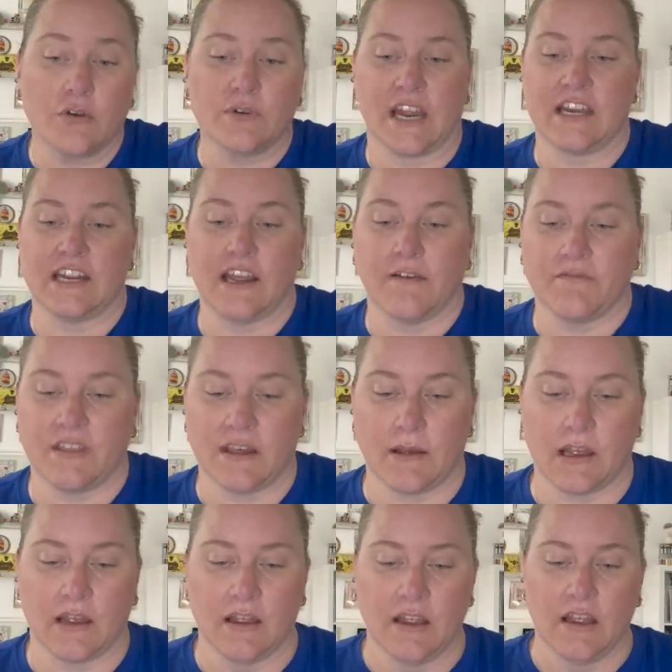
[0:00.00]
any of
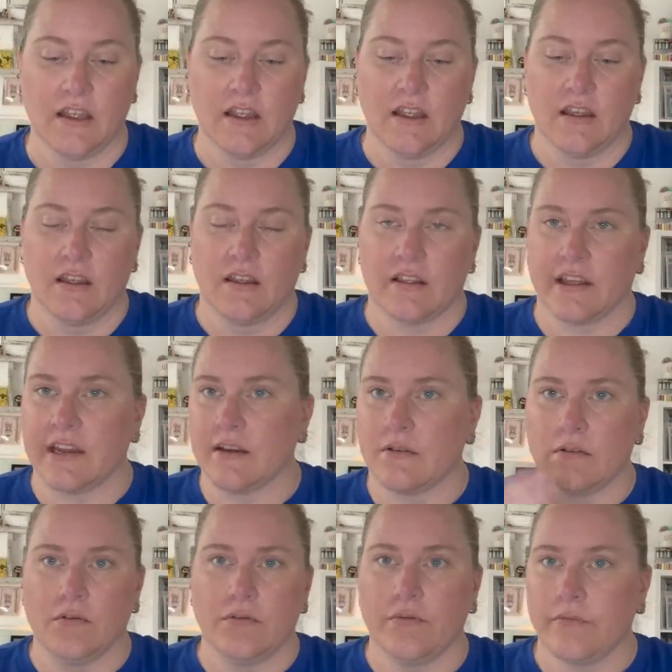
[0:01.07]
the like
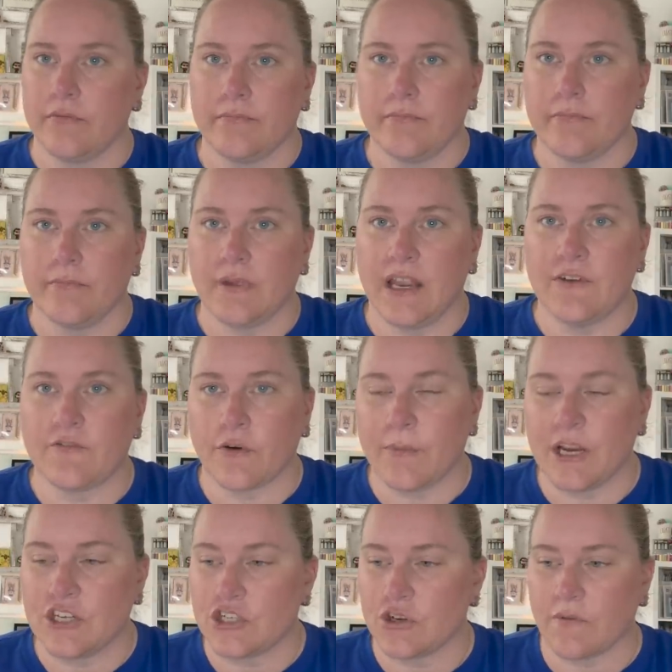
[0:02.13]

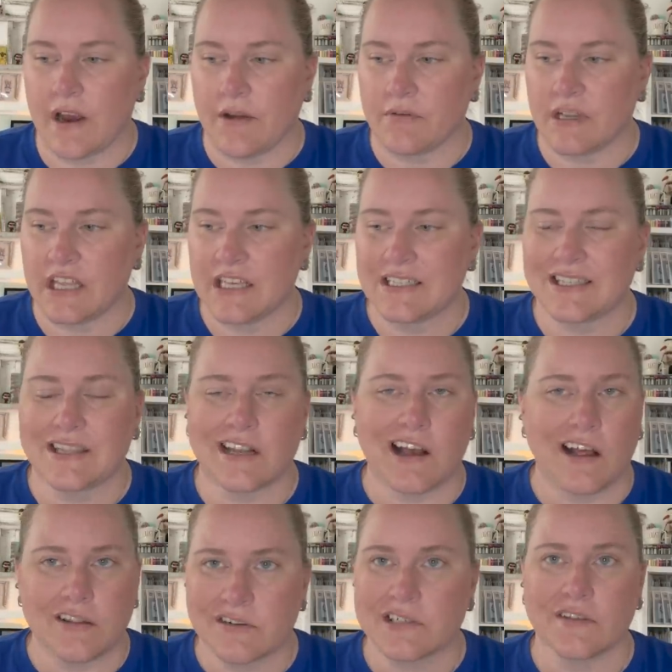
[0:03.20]
information around this, the
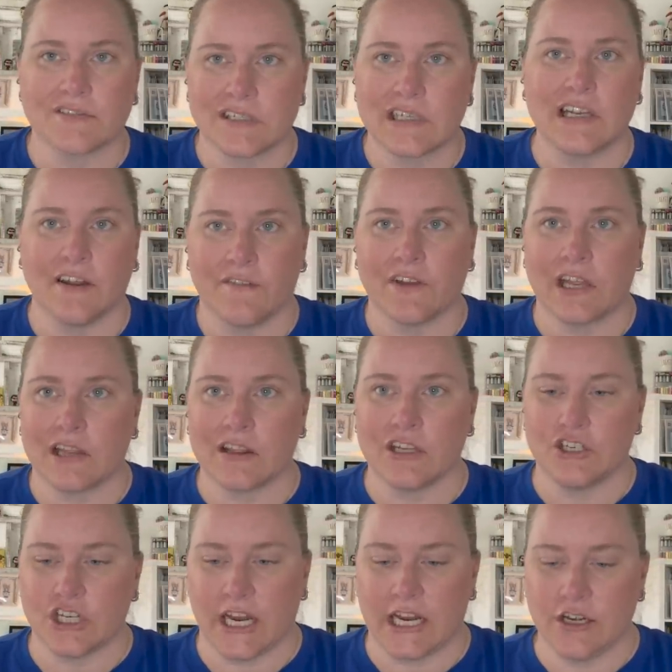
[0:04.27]
colors have significantly
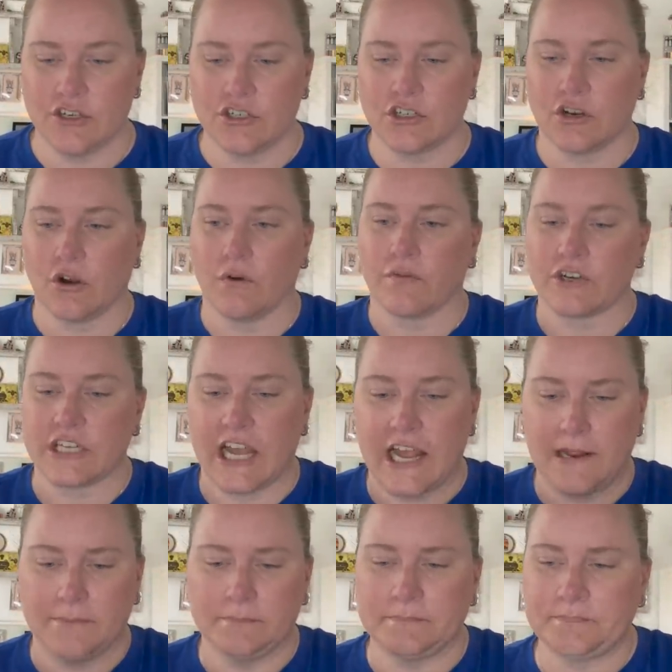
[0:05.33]
changed over
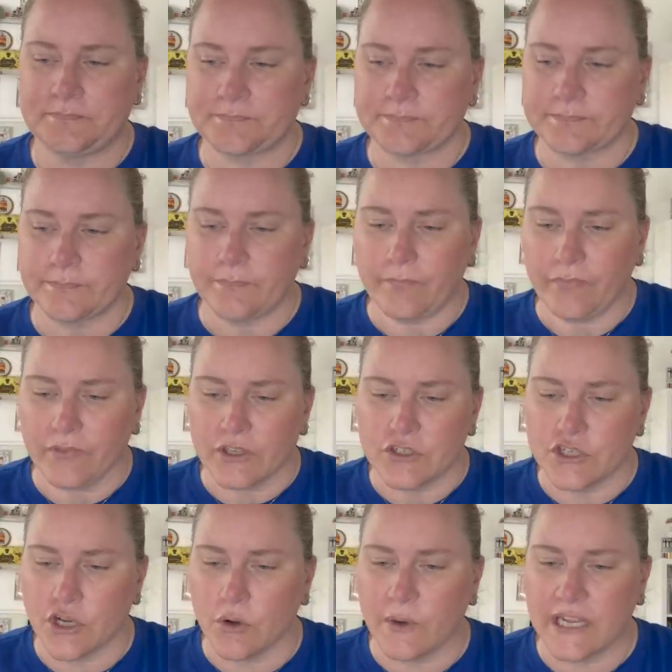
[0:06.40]
time.
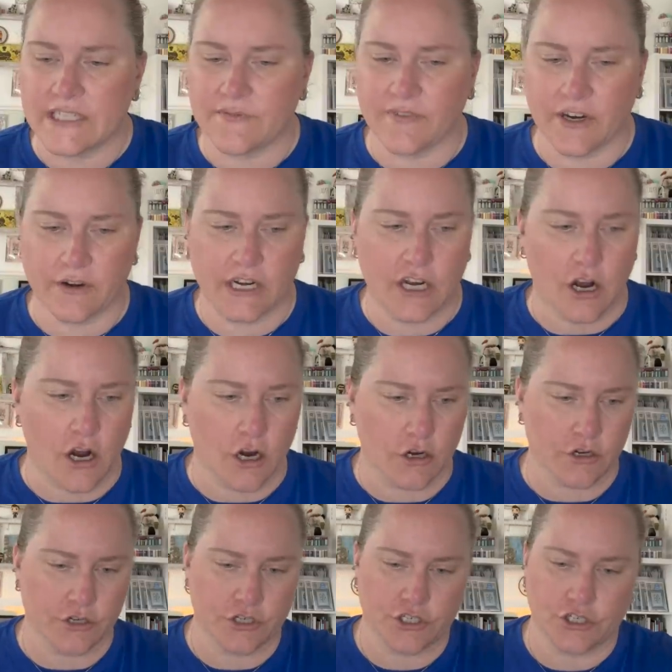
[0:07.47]
So it's very
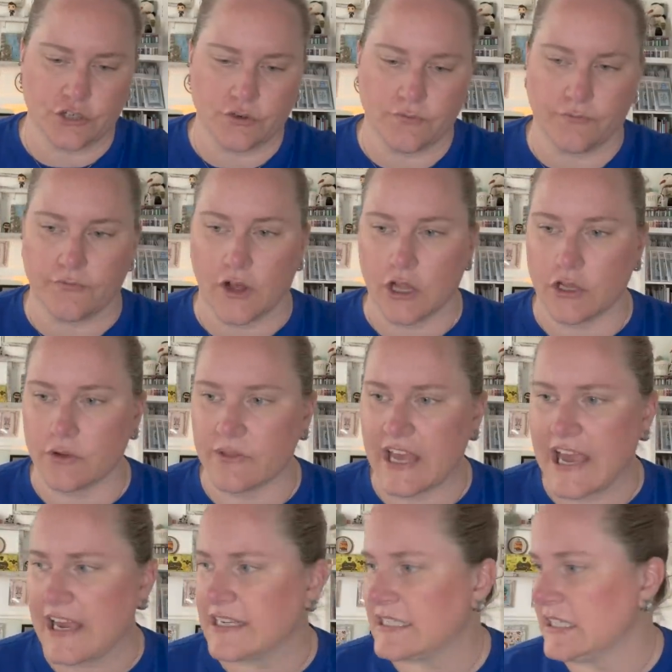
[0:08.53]
hard to follow
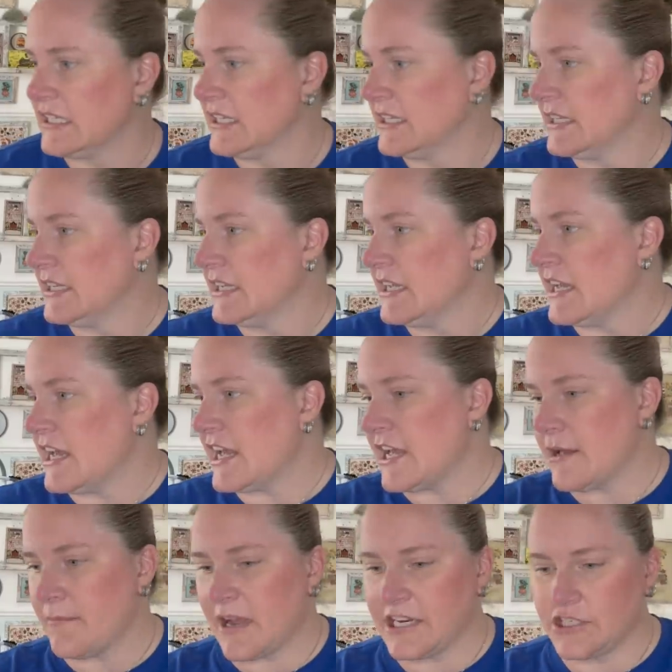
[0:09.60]
that.
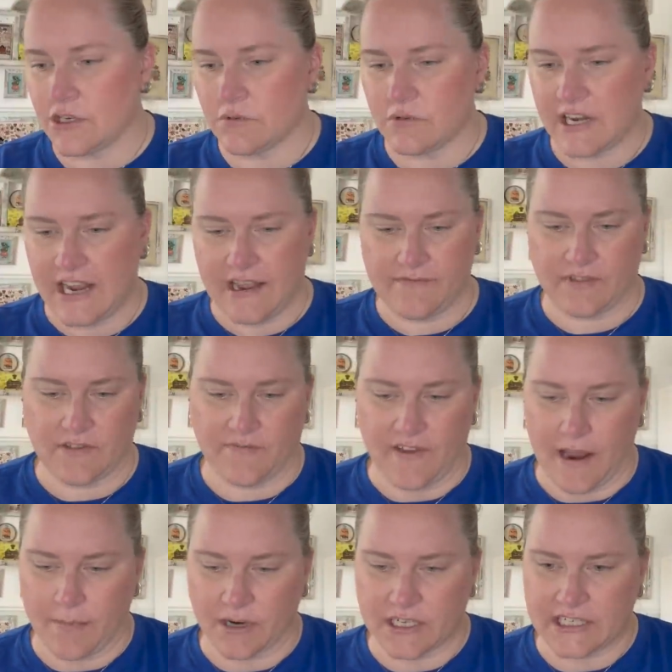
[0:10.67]
I don't have the
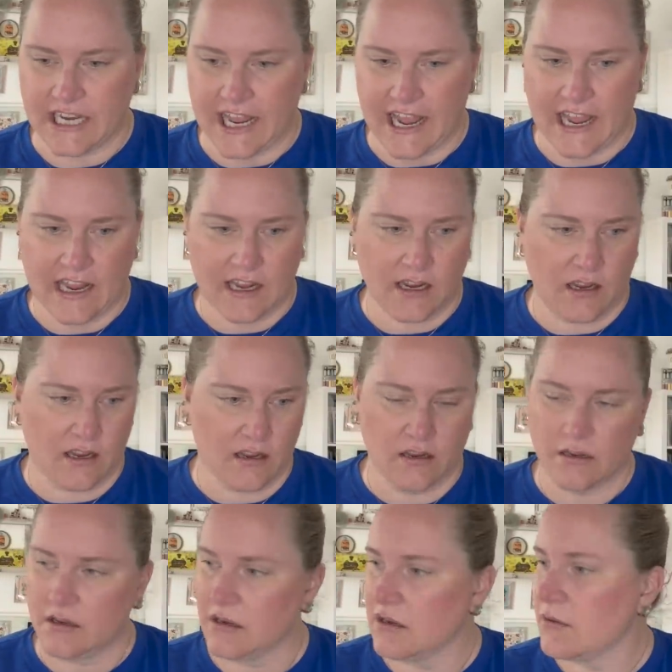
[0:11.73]
fabric tag,
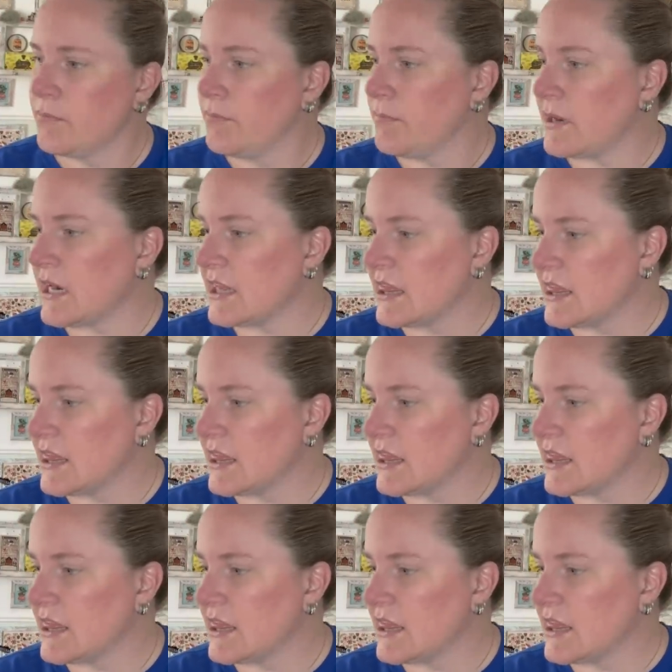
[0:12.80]
but I